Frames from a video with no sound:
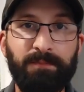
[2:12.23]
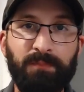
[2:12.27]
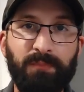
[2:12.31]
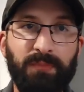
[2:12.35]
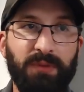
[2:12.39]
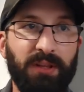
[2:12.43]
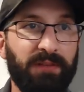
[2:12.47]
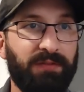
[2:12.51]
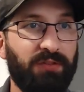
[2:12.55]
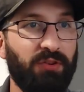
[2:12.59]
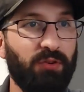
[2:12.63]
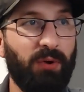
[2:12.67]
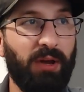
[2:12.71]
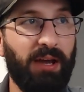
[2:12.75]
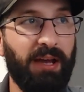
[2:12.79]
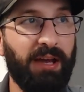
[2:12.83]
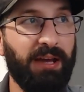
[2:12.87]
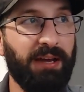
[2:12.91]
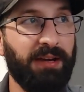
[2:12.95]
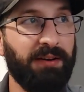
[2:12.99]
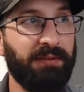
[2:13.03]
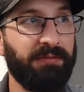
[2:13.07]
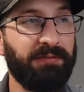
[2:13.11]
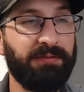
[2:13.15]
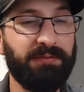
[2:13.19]
if you
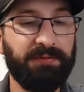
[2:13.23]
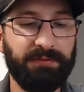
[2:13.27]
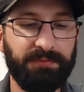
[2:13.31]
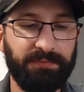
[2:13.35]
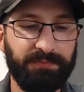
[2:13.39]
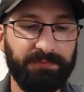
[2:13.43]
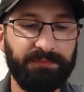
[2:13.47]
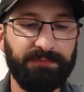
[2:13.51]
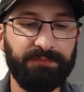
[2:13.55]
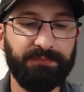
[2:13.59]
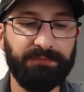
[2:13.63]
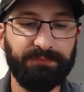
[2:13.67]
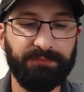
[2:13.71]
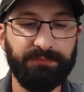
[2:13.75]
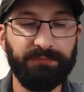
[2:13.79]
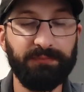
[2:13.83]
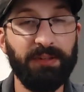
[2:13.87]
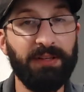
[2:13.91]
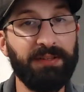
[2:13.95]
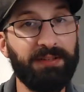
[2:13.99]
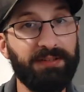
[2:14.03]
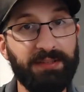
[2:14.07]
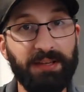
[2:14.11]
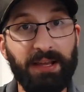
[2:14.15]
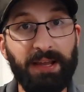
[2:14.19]
have,
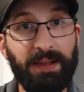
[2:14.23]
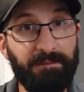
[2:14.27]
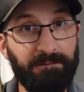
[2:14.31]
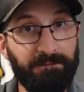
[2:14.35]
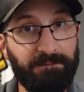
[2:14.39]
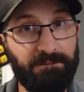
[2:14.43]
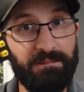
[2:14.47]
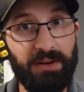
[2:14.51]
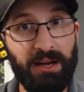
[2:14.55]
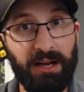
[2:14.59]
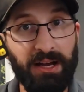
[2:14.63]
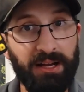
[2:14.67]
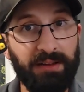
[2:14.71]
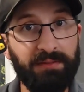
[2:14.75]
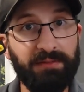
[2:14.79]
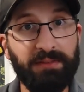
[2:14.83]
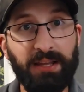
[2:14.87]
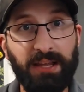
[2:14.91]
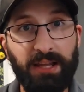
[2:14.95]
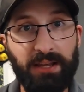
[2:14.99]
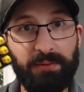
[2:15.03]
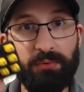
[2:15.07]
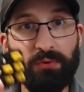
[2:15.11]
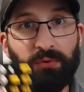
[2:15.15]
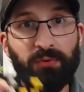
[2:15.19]
let's say, 5
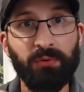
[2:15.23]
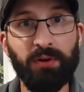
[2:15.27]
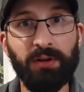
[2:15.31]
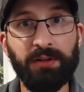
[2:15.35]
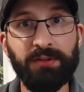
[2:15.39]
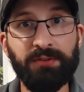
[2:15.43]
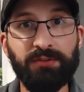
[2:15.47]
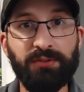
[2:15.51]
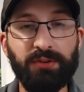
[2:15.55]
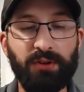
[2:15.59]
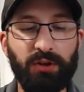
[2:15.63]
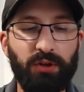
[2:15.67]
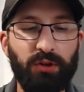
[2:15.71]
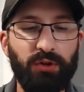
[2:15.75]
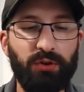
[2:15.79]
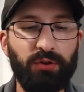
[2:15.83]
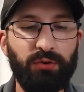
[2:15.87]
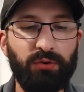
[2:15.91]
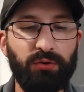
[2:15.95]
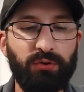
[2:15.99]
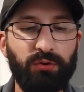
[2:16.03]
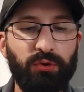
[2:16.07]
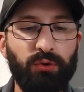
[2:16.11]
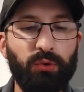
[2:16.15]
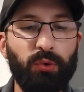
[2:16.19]
cable runs,
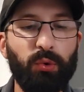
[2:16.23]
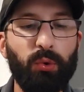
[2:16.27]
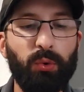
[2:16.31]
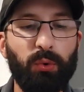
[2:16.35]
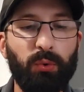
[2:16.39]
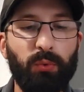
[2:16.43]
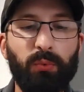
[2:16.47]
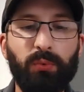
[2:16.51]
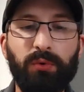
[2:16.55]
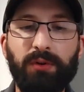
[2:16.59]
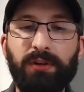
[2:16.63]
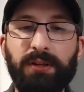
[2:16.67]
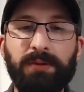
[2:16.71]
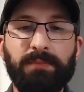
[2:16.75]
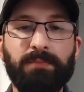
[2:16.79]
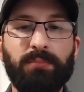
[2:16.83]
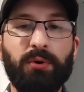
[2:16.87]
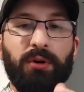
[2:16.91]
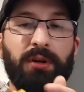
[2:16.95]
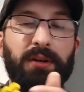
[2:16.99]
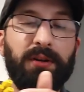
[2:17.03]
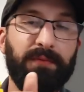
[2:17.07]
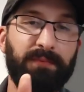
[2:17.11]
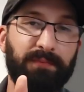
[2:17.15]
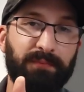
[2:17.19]
you can
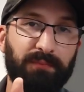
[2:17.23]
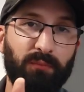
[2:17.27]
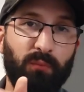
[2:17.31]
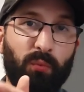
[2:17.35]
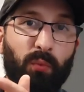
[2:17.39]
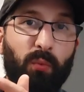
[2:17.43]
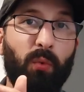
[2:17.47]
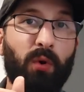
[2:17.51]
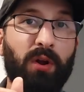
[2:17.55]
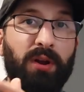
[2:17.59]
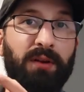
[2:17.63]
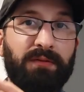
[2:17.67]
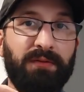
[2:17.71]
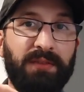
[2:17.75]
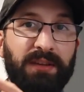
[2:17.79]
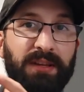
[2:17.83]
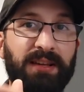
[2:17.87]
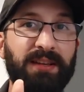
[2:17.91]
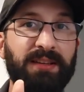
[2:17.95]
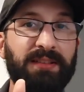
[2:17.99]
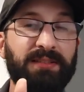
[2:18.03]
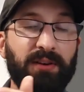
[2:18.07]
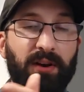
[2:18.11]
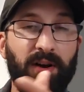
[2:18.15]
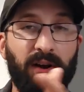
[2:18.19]
put one of
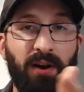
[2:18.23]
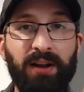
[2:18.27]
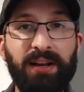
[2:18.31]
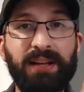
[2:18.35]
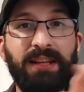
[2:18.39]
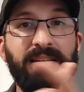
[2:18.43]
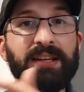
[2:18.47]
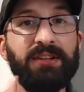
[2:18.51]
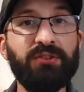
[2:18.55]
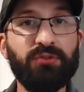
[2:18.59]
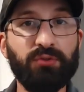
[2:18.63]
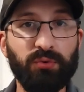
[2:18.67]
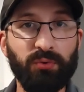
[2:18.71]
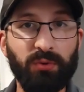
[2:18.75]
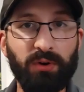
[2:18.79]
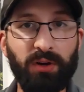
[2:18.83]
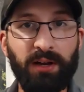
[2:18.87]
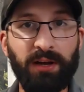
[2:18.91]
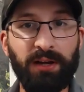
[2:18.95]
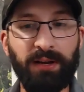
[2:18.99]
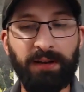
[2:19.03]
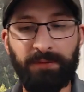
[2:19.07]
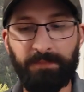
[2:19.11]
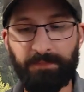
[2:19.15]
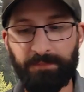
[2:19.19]
these on each
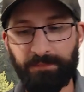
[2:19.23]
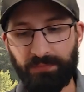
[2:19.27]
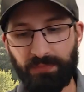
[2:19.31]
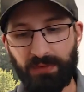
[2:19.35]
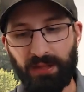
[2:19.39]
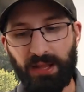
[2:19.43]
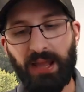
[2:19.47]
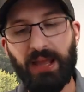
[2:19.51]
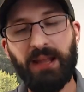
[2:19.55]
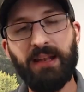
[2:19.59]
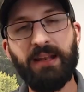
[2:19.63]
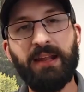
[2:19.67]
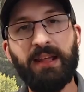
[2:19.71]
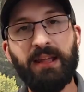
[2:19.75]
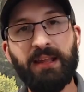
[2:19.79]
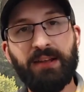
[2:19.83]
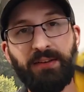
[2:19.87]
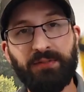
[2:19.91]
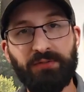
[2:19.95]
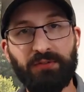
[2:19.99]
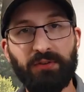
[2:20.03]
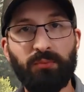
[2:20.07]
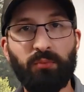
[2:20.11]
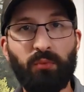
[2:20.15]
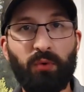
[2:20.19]
run, and
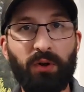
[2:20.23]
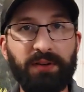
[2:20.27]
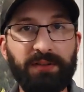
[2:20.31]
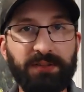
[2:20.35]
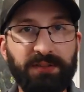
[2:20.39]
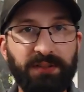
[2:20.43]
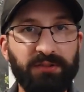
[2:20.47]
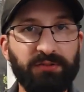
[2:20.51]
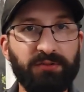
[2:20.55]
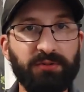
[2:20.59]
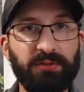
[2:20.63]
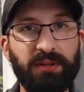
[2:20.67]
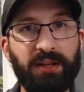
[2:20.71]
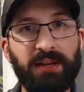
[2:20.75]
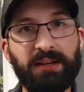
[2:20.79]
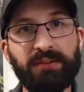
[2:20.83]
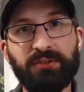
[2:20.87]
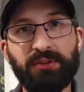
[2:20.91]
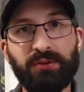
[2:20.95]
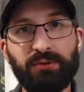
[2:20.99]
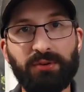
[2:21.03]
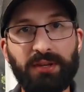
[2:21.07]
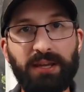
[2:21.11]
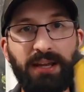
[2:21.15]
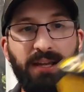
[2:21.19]
then from one centralized
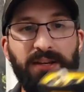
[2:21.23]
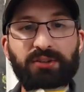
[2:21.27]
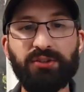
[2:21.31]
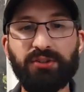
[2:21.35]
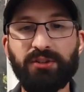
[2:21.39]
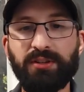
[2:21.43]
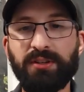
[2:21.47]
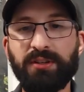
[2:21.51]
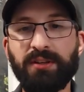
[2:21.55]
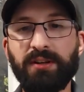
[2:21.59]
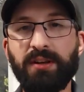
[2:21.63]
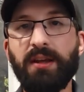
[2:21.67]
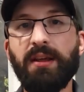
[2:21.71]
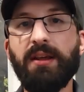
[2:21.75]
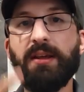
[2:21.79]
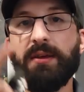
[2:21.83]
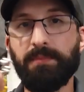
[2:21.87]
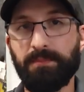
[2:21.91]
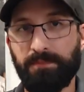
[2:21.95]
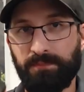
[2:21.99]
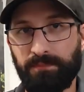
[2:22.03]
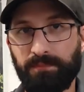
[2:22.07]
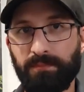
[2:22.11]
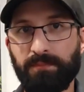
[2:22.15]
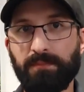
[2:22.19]
location,
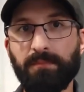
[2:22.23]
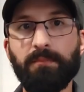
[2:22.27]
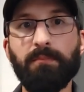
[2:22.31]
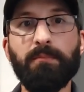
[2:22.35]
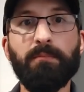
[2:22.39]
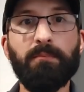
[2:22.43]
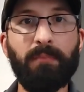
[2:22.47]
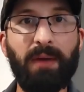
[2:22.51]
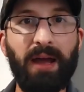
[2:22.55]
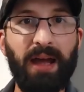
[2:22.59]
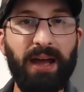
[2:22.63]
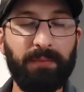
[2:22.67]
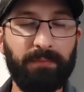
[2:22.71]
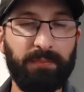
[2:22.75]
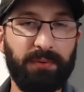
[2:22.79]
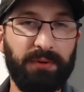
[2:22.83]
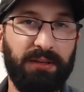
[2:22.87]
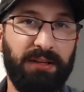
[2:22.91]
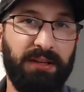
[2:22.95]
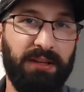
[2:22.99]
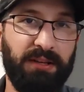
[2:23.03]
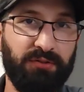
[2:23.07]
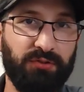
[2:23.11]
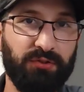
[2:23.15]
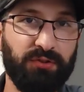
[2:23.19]
map
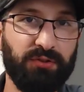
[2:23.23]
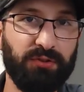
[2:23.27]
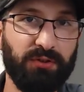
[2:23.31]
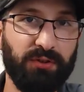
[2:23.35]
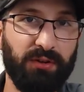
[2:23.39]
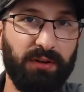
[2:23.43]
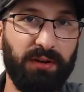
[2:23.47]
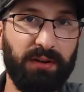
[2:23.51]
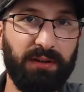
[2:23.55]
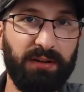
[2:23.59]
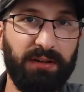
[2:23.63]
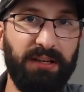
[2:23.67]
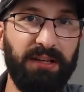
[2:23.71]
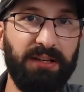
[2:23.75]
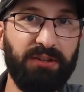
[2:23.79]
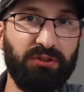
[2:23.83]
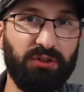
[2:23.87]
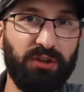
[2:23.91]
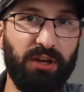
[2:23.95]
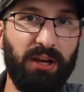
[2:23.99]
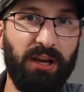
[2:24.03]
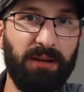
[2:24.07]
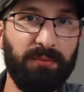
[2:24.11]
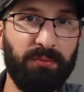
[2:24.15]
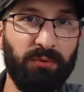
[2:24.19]
each
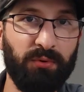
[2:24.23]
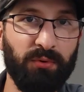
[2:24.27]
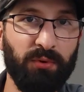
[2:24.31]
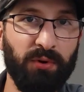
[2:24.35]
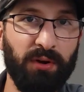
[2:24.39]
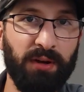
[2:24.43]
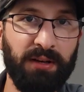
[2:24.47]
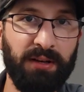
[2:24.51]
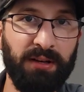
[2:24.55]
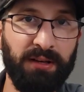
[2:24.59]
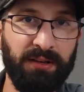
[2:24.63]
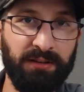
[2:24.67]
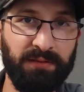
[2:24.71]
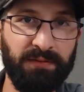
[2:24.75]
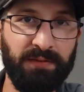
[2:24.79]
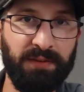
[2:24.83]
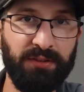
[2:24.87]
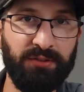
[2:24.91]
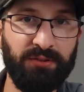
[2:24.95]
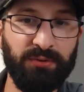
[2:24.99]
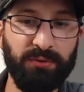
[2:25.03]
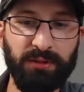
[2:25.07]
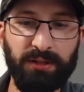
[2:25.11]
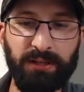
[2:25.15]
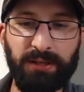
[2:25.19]
cable run
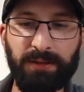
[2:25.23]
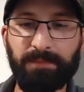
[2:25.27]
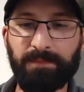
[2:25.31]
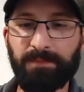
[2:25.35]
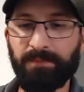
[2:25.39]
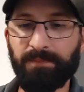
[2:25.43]
individually.